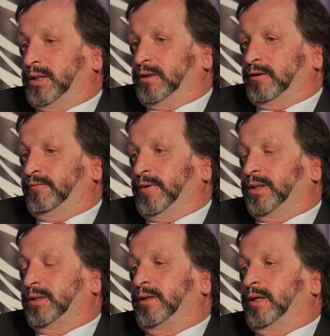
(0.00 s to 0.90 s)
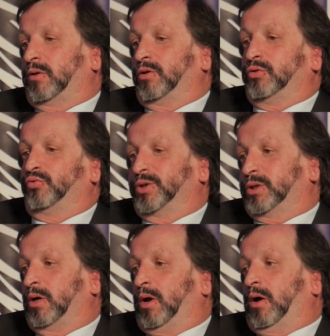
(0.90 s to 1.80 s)
it is facing, that those
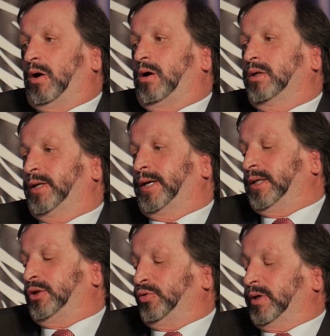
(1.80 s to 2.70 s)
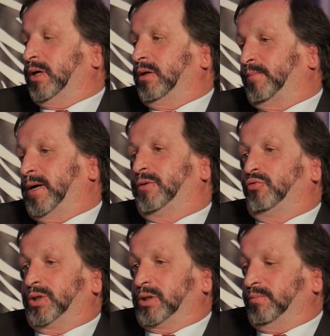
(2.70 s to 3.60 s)
risks are taken into account by the
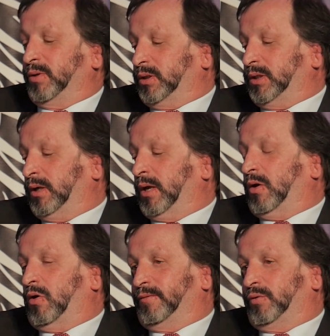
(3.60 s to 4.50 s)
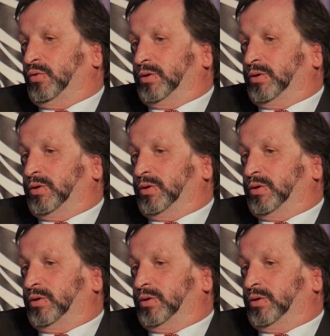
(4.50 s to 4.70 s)
risk committee of the